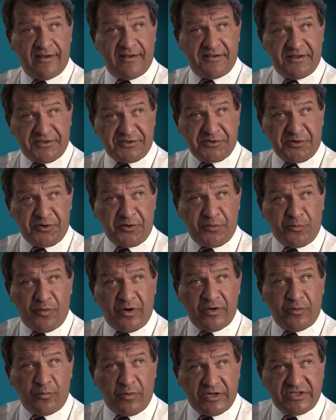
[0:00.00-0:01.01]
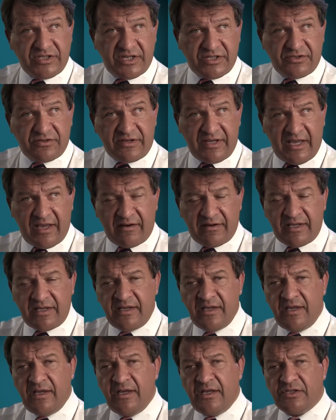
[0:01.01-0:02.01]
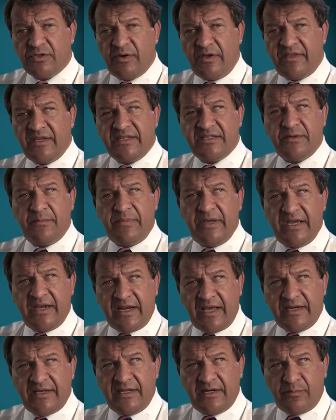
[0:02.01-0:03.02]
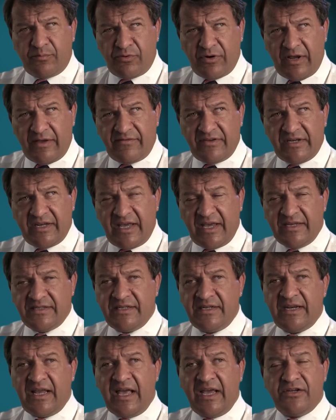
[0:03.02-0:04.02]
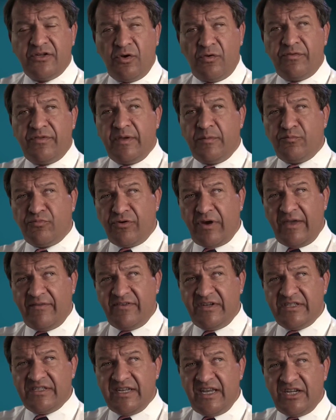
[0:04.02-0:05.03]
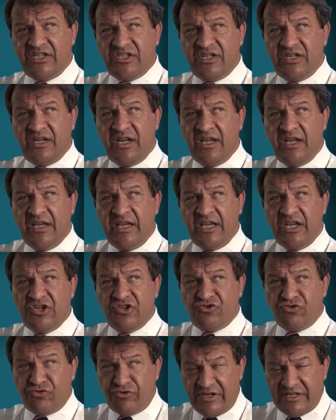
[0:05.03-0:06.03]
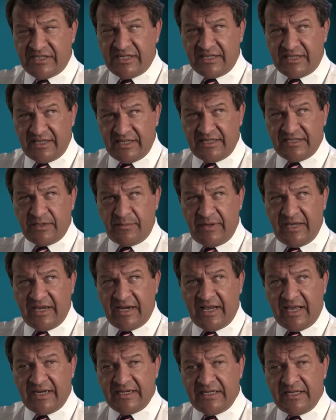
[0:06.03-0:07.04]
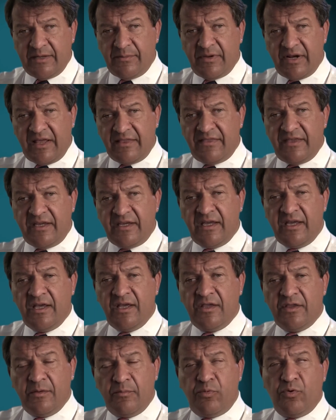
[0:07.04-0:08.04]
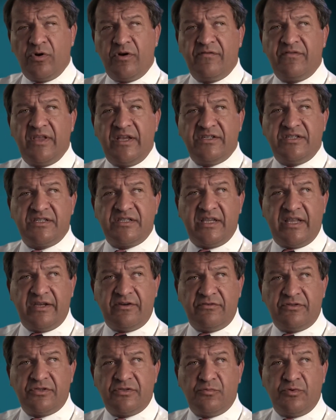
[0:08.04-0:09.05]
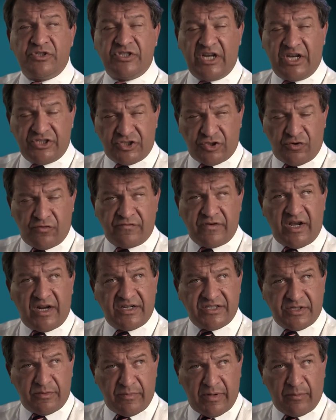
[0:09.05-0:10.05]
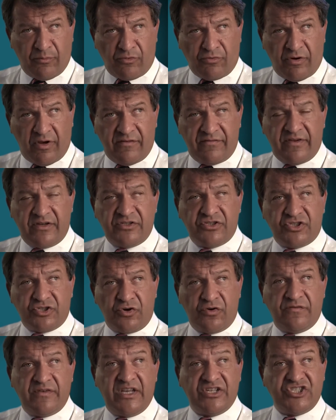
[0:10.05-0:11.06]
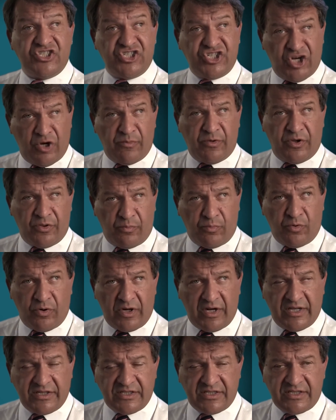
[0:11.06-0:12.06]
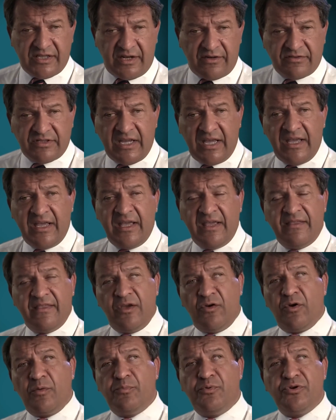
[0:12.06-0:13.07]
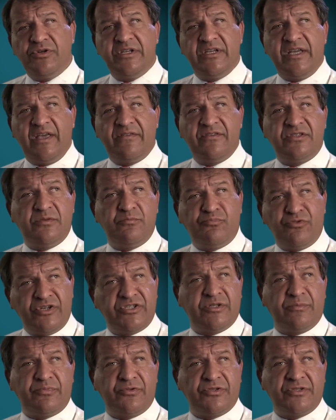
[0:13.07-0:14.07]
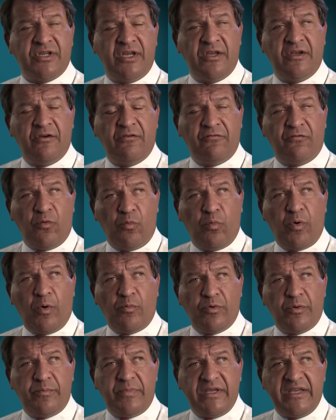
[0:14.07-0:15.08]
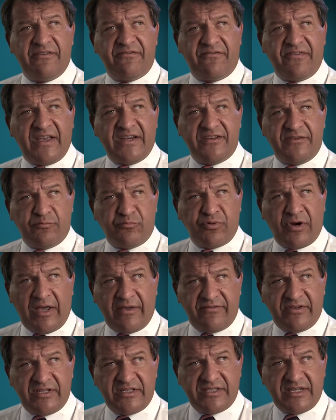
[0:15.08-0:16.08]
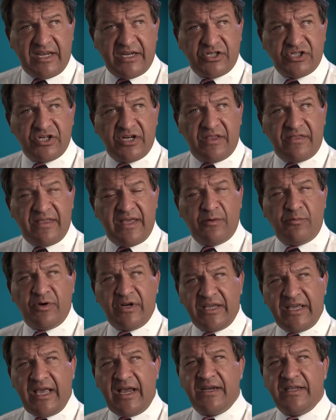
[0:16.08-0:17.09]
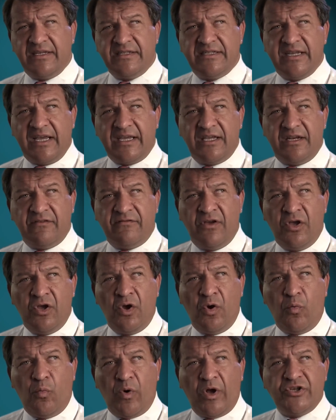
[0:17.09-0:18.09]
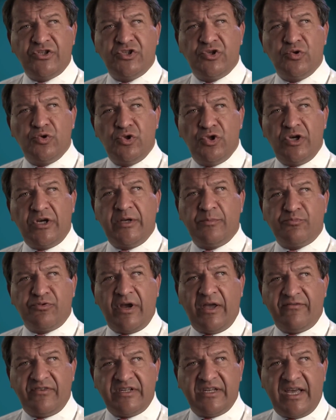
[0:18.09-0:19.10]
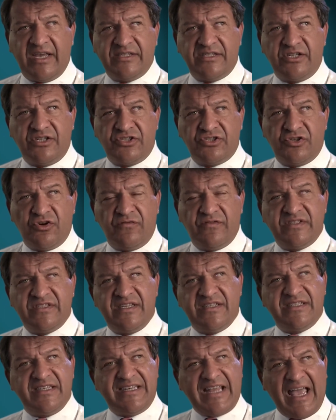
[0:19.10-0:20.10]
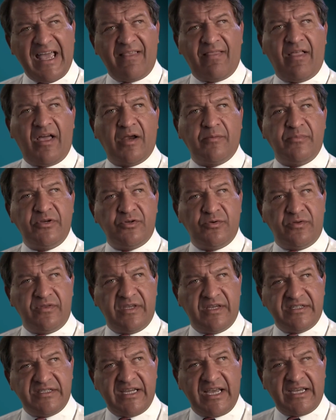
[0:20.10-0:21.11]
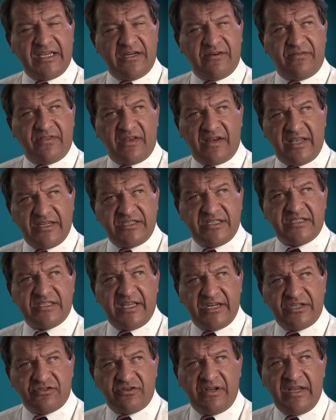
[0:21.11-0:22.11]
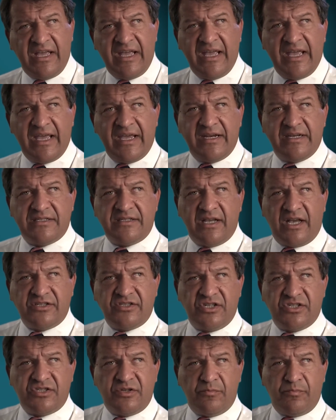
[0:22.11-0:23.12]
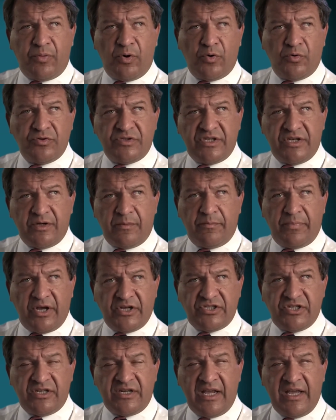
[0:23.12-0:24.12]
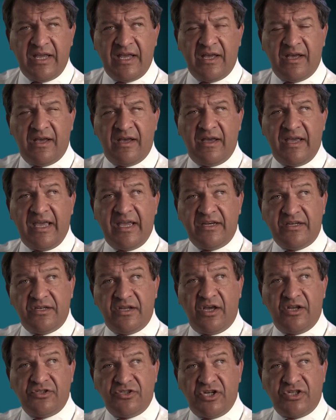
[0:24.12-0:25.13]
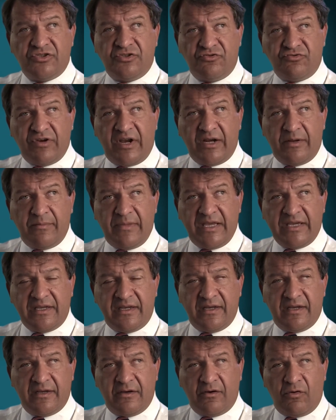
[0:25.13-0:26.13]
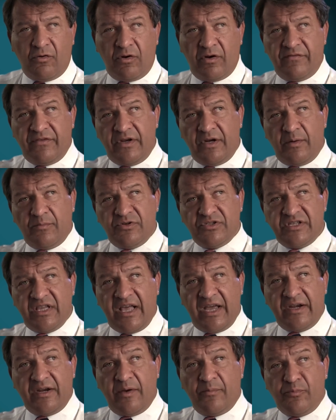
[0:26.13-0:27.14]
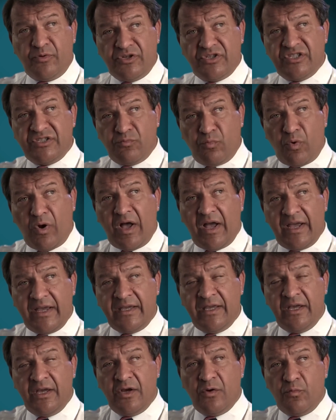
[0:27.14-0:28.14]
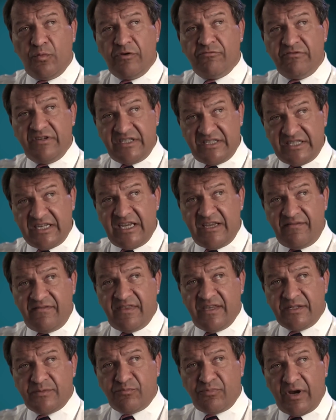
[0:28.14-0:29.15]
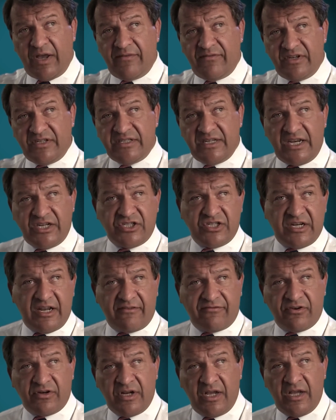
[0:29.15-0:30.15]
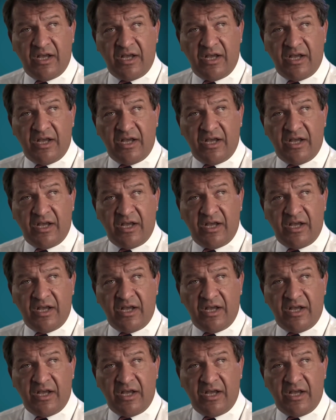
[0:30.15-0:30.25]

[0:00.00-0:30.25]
Let's go to the one in Westchester County. So I think it's a bad idea to privatize it. I don't think privatization intrinsically is a bad idea, but I think the Board of Legislators, which I served on as a member of and served as chairman of the Board of Legislators, they ought to put together some principles for what would be effective privatization. And then when a county executive wants to look at privatizing a service, there's a dialogue between the executive and the legislature, and it's not just imposed in a budget and done just to try to make all of the numbers line up, which is why we receive this privatization effort